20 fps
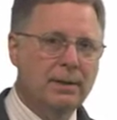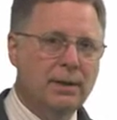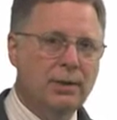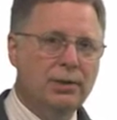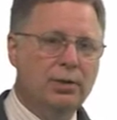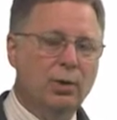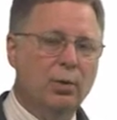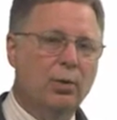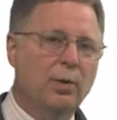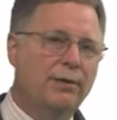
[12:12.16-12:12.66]

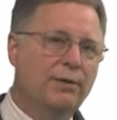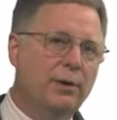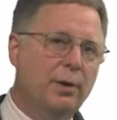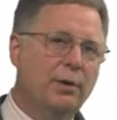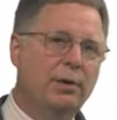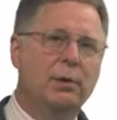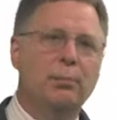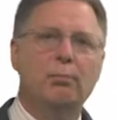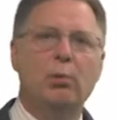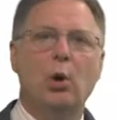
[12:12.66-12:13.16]
So if
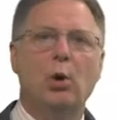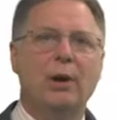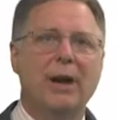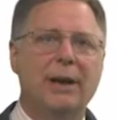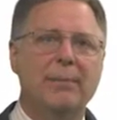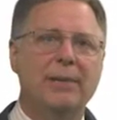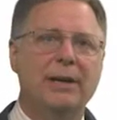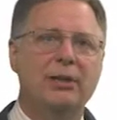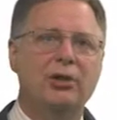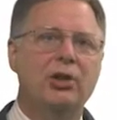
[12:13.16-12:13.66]
you're in a
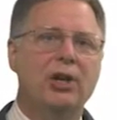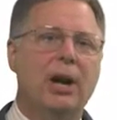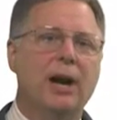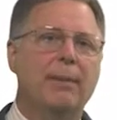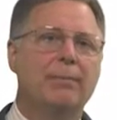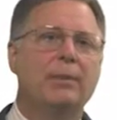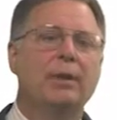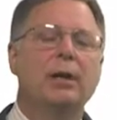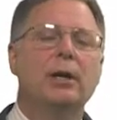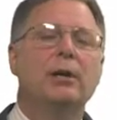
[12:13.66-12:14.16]
programming
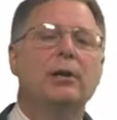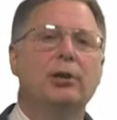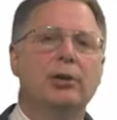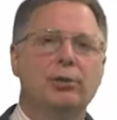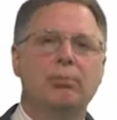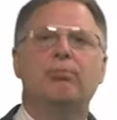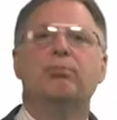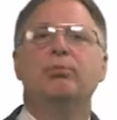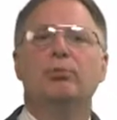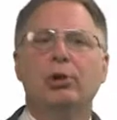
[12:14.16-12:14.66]
shop,
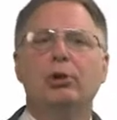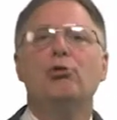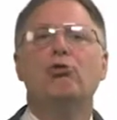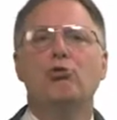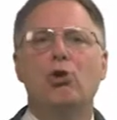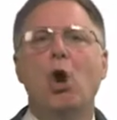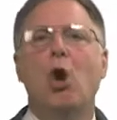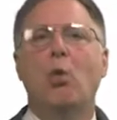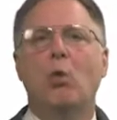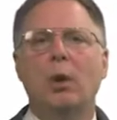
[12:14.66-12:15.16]
you
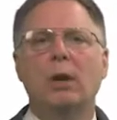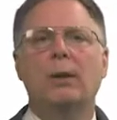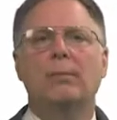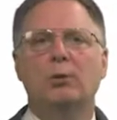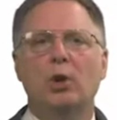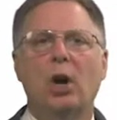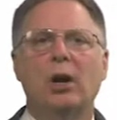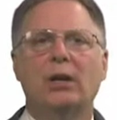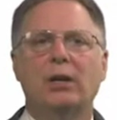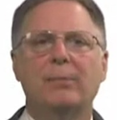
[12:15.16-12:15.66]
know what I'm
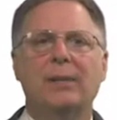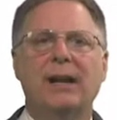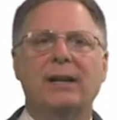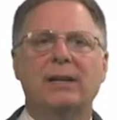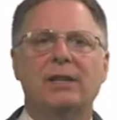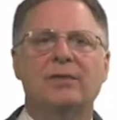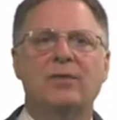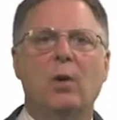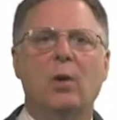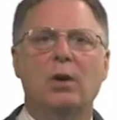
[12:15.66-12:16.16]
talking about
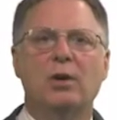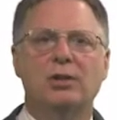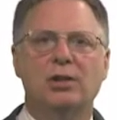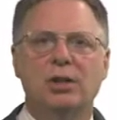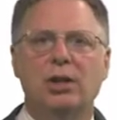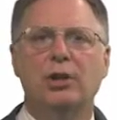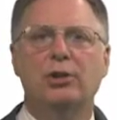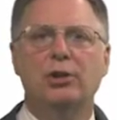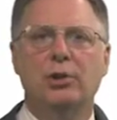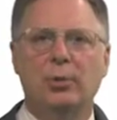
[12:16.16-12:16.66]
as far as
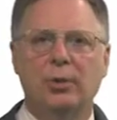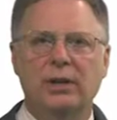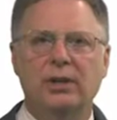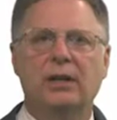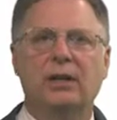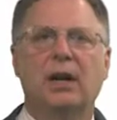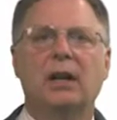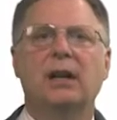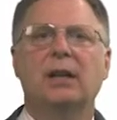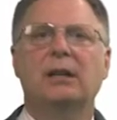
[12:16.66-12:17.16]
doing
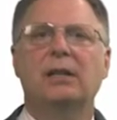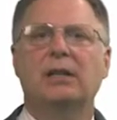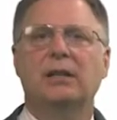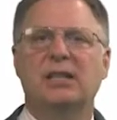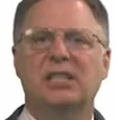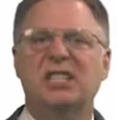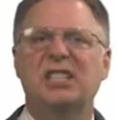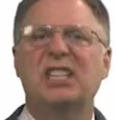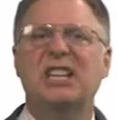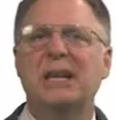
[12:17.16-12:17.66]
the
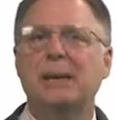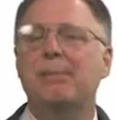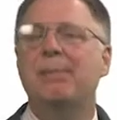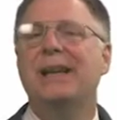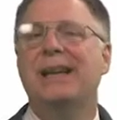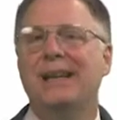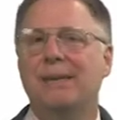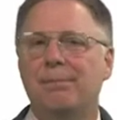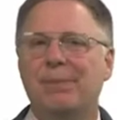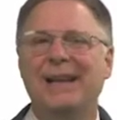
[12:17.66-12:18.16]

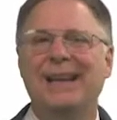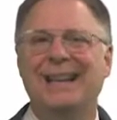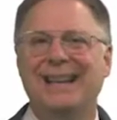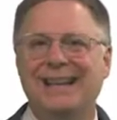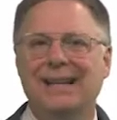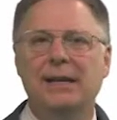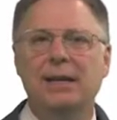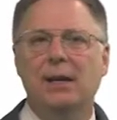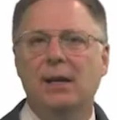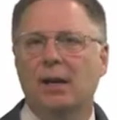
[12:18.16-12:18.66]

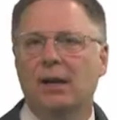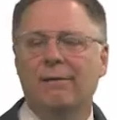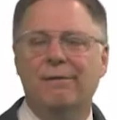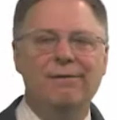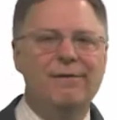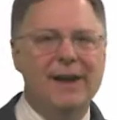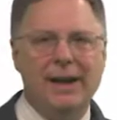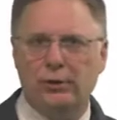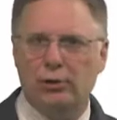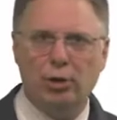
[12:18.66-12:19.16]
CPP
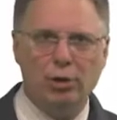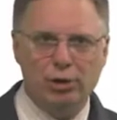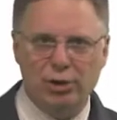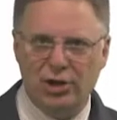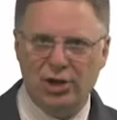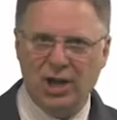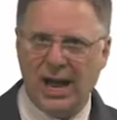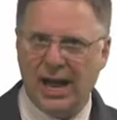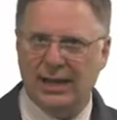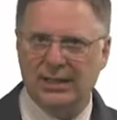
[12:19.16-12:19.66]
vector
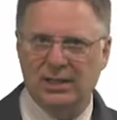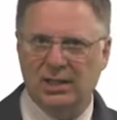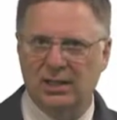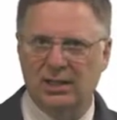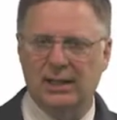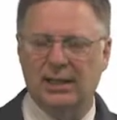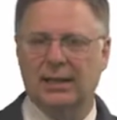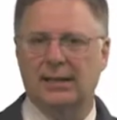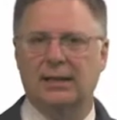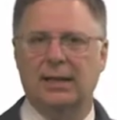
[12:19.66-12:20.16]
checks
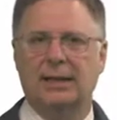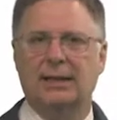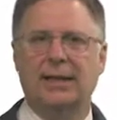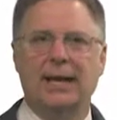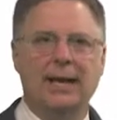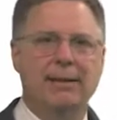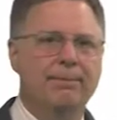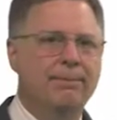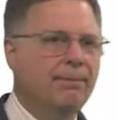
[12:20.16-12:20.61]
and things like that.